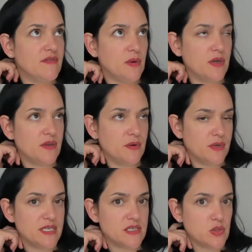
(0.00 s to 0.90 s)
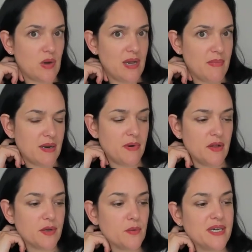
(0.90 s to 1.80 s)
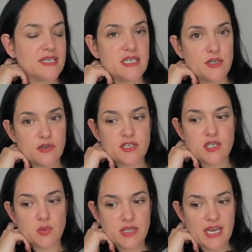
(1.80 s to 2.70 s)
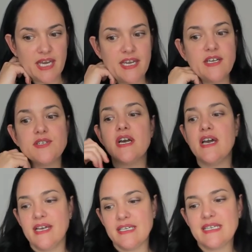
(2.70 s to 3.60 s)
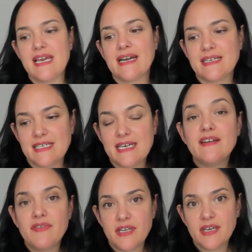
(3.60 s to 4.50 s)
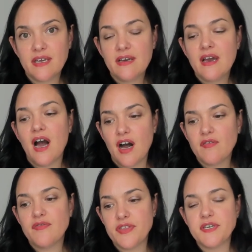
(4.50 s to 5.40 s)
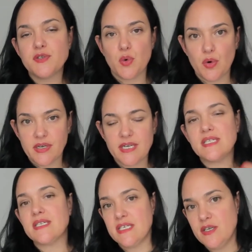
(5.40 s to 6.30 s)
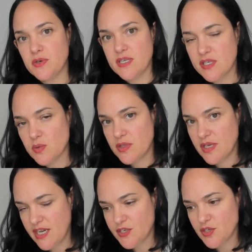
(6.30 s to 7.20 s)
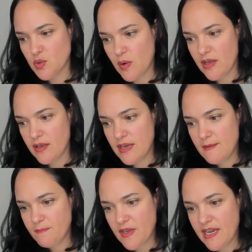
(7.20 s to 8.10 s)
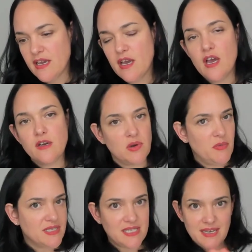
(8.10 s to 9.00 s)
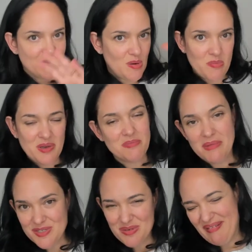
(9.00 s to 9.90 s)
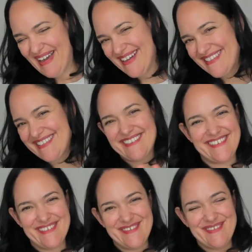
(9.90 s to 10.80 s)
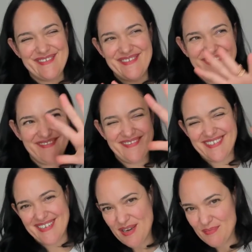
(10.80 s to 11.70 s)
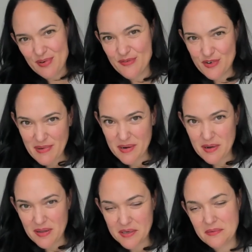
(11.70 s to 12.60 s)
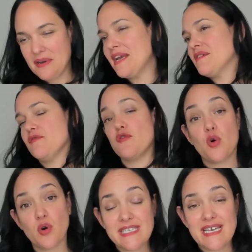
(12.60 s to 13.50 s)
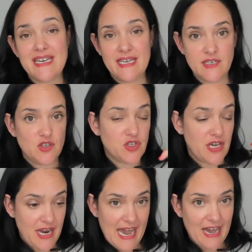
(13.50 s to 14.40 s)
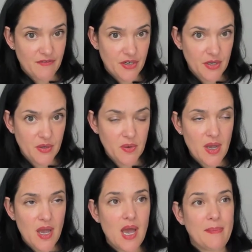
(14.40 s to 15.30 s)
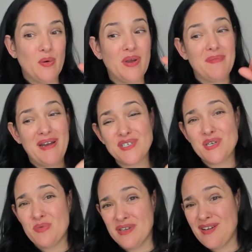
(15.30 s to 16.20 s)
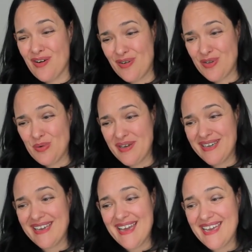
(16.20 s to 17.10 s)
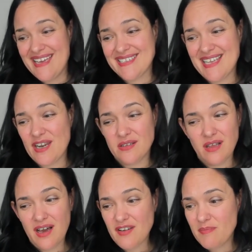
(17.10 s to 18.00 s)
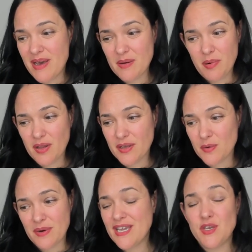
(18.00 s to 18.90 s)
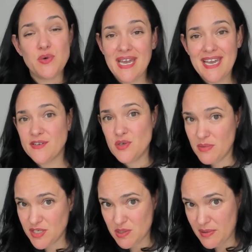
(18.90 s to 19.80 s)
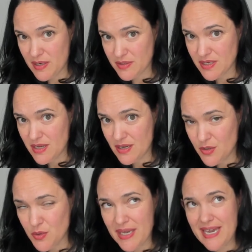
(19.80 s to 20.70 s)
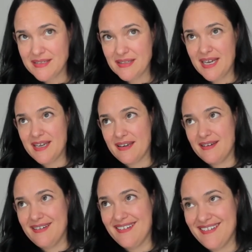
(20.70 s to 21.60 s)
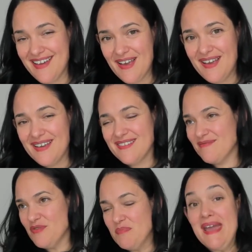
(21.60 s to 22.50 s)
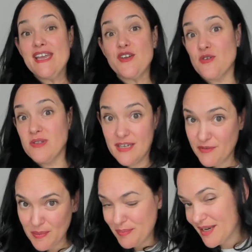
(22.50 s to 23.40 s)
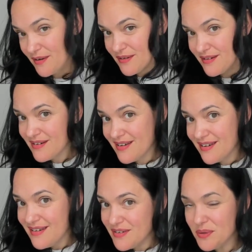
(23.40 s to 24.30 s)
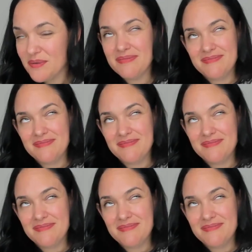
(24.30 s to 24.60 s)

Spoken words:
that one of the reasons why metabolic rate decreases with age is the activity of these organs decreases with age as well. Okay, so I'm not saying don't build muscle mass to improve your metabolic rate. Of course, that is an avenue. But what I'm actually really arguing is that a lot of metabolic rate, you can't do much about. You can't make your liver bigger. You